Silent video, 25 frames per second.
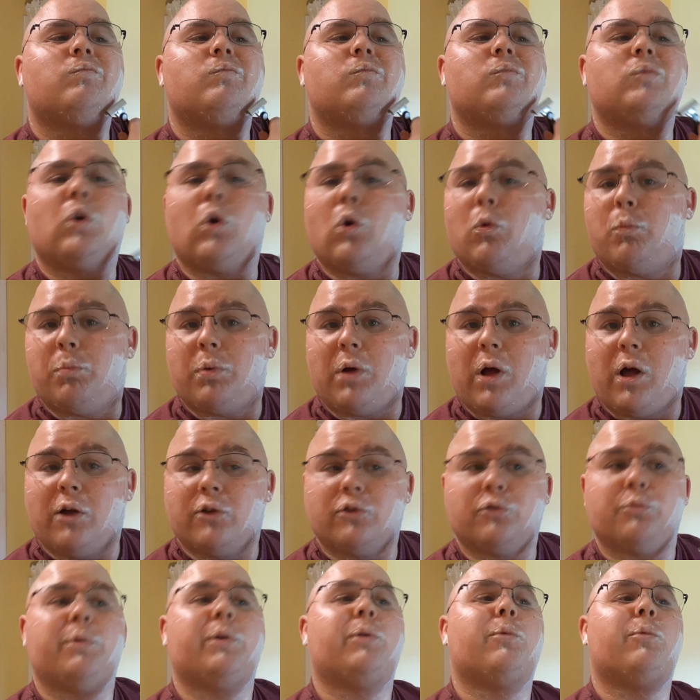Hope
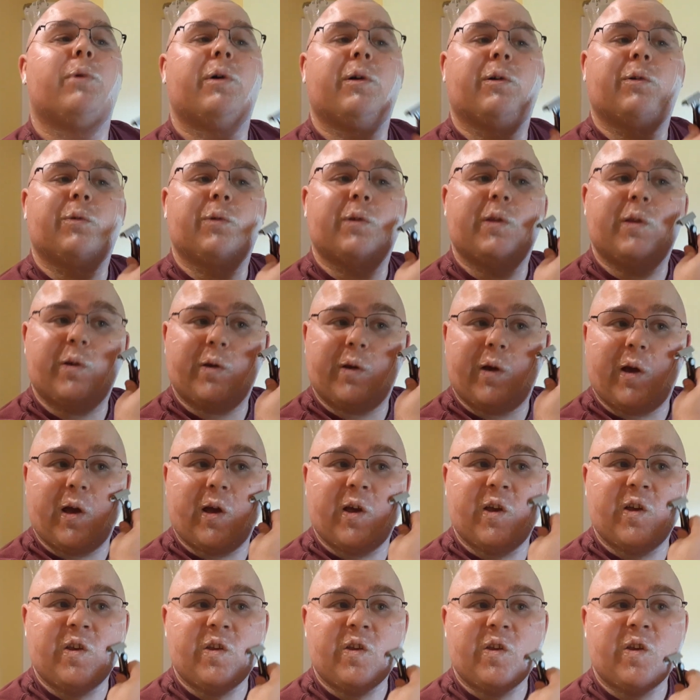all's been well with you
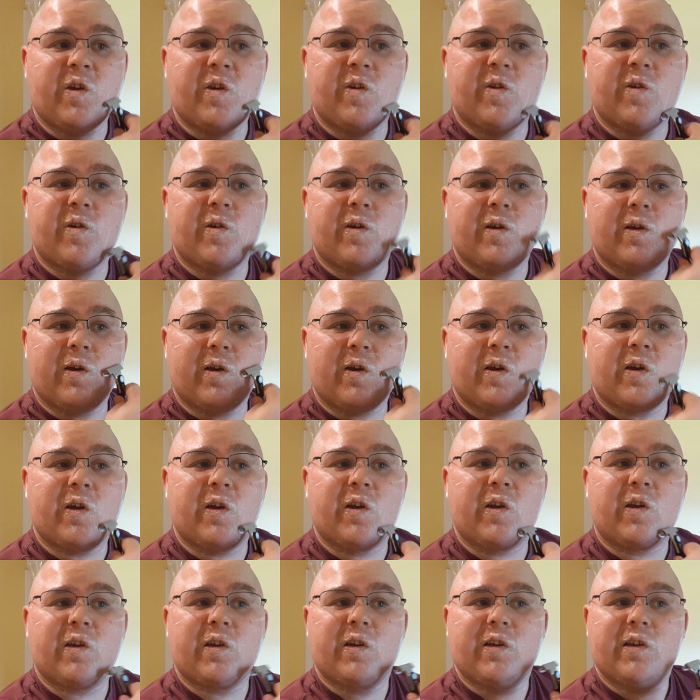guys.
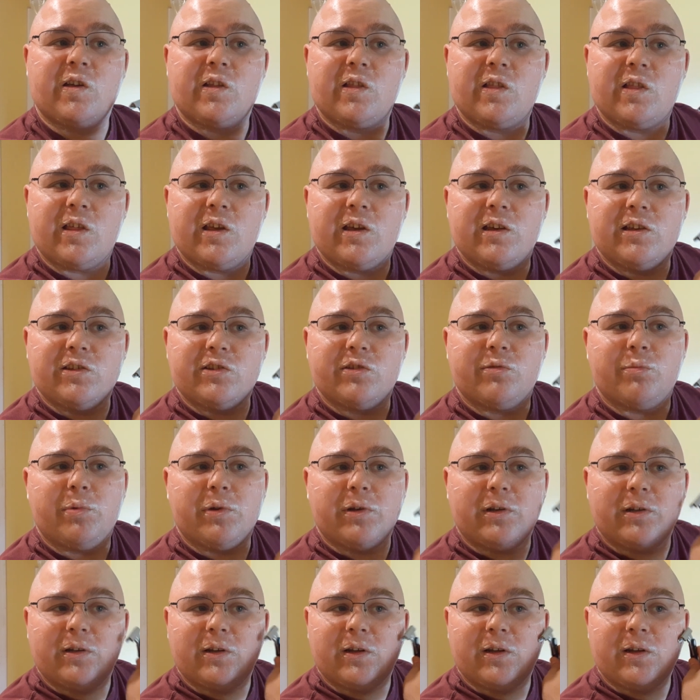Things have
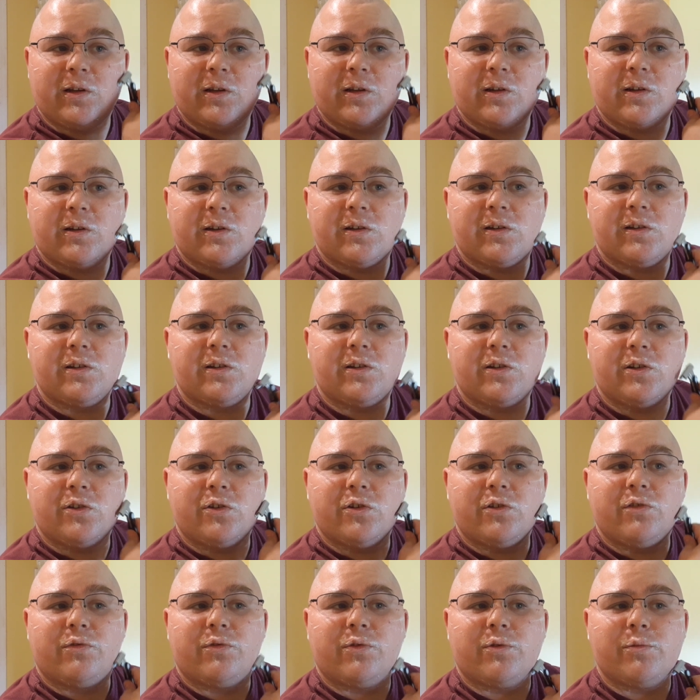been
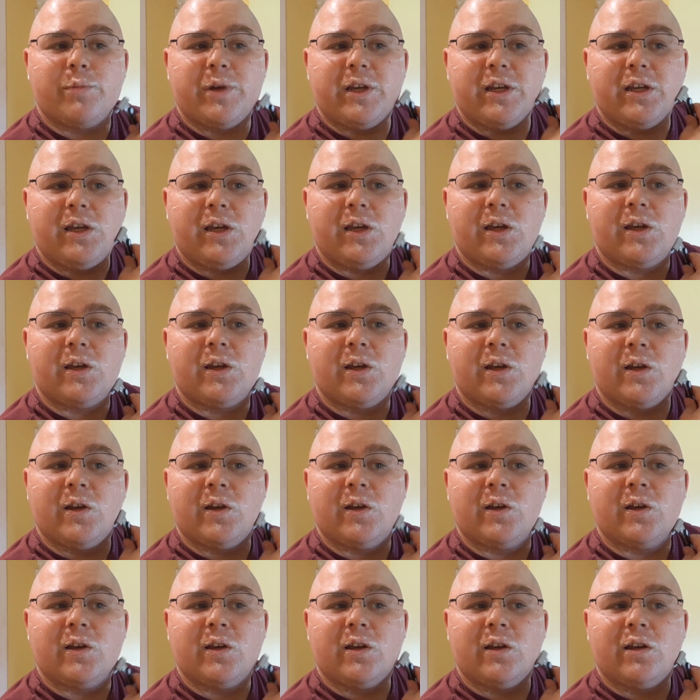good for me.
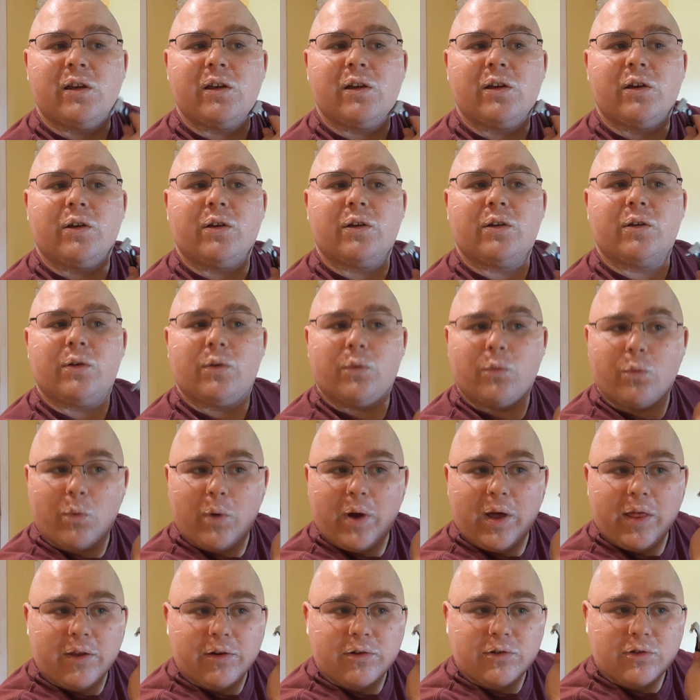
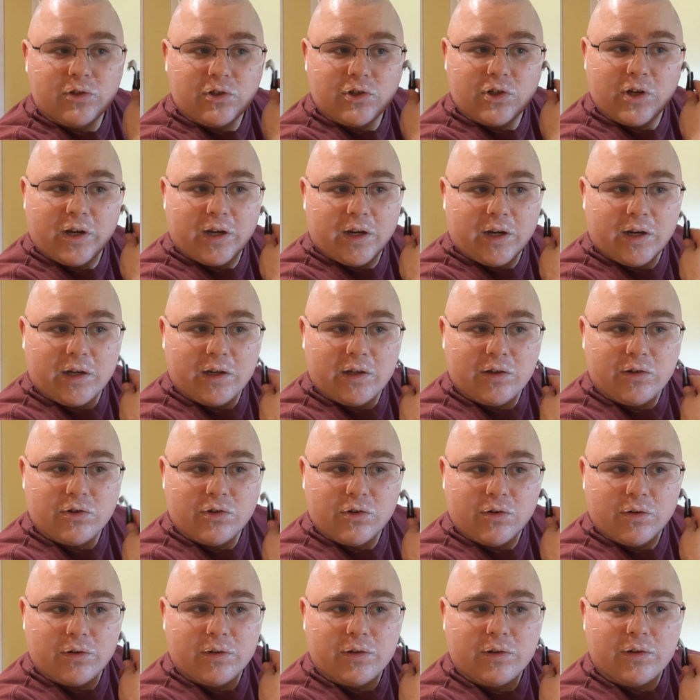Weather's
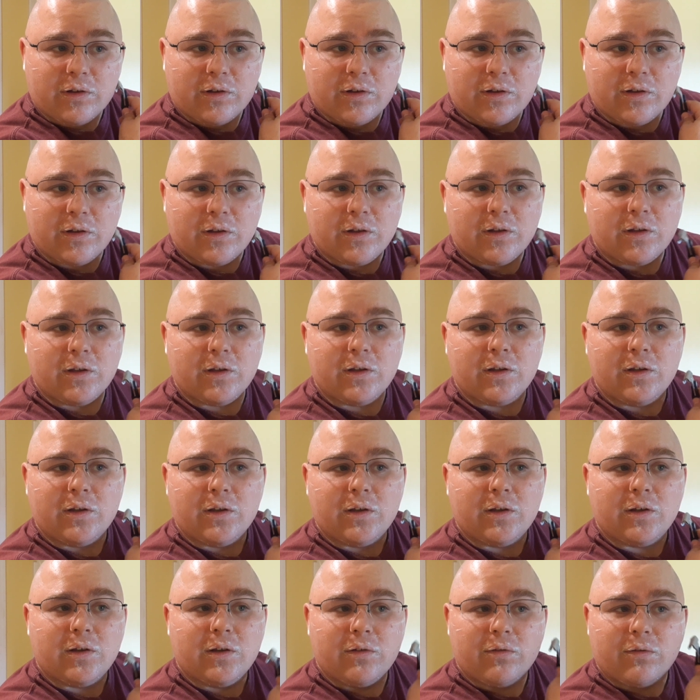changed
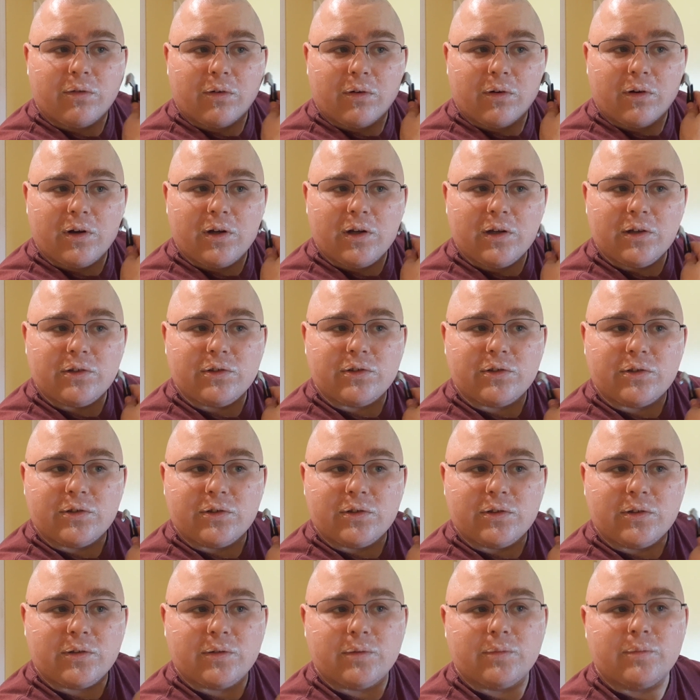for
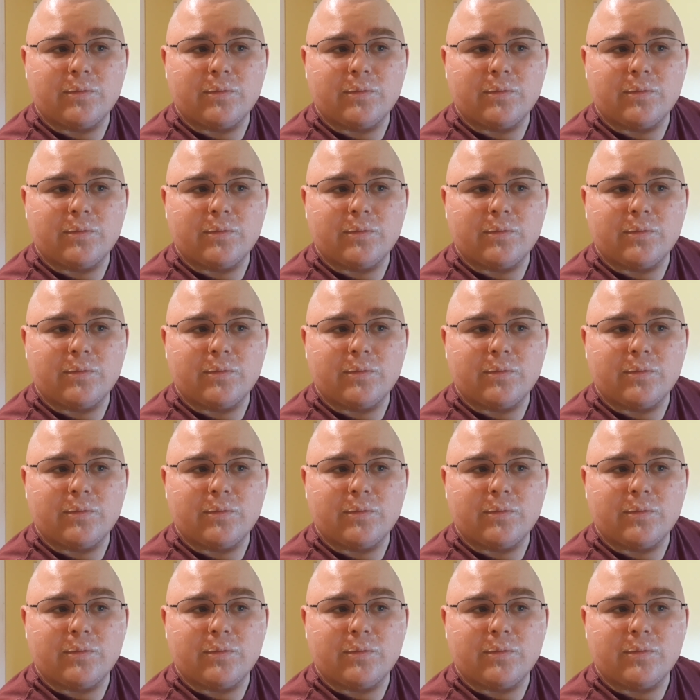us.